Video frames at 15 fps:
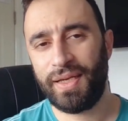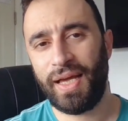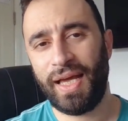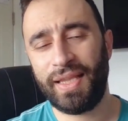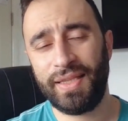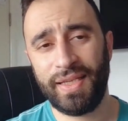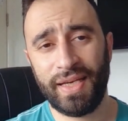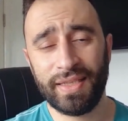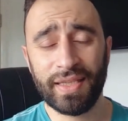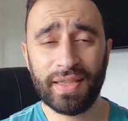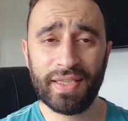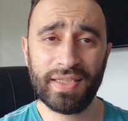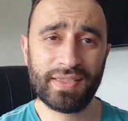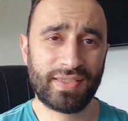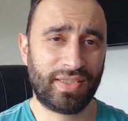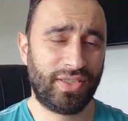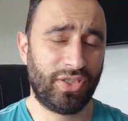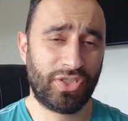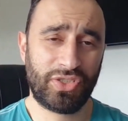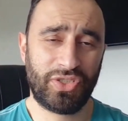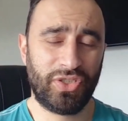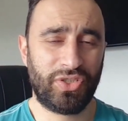And the other things I
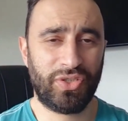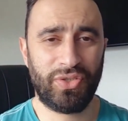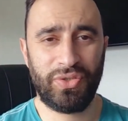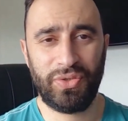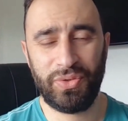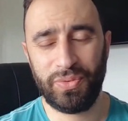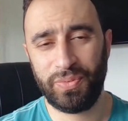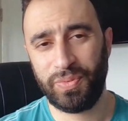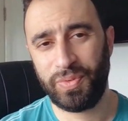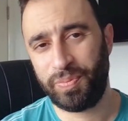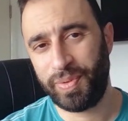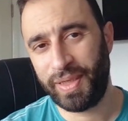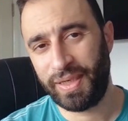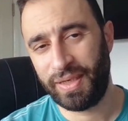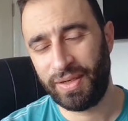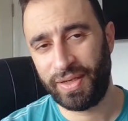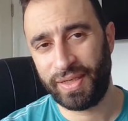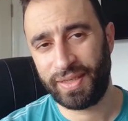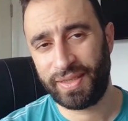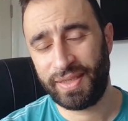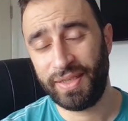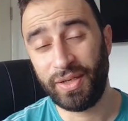used to do would be like,
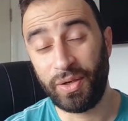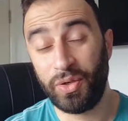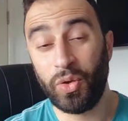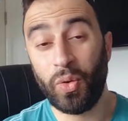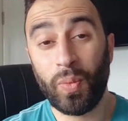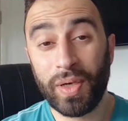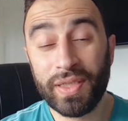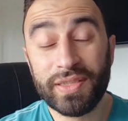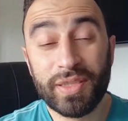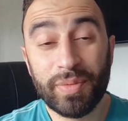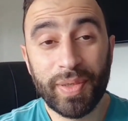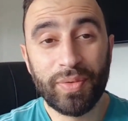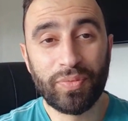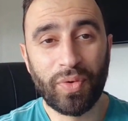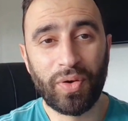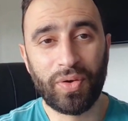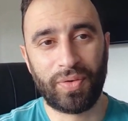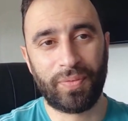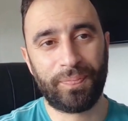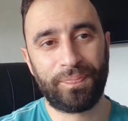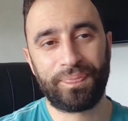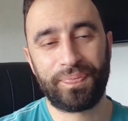you know, not wanting to be wrong.
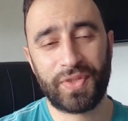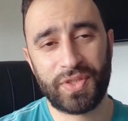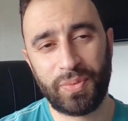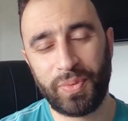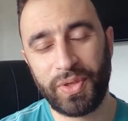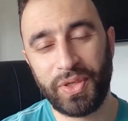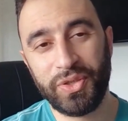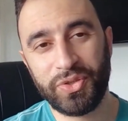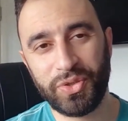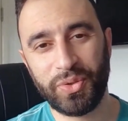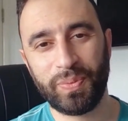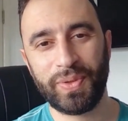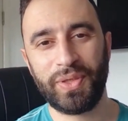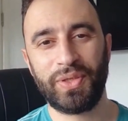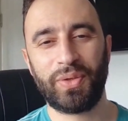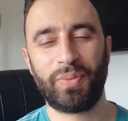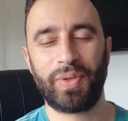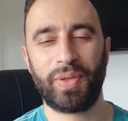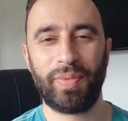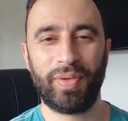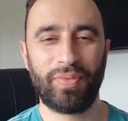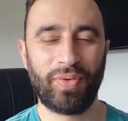So what do you do when you don't want
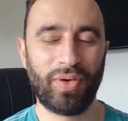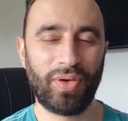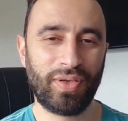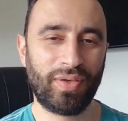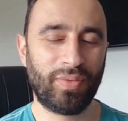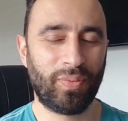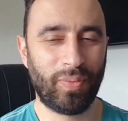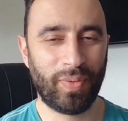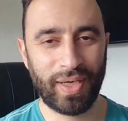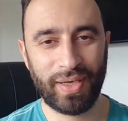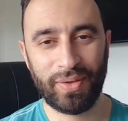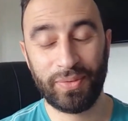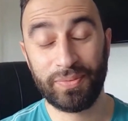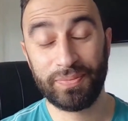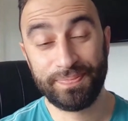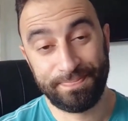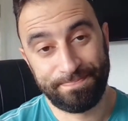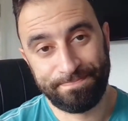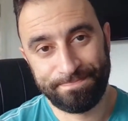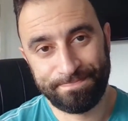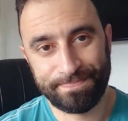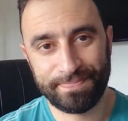to be wrong? Well,
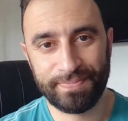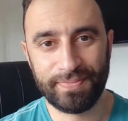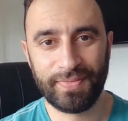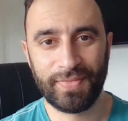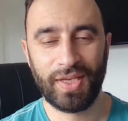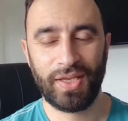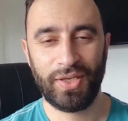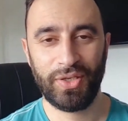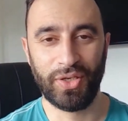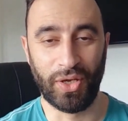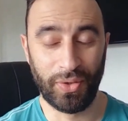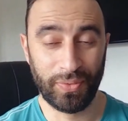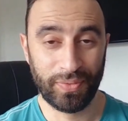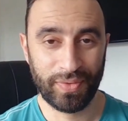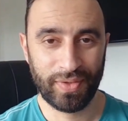you know,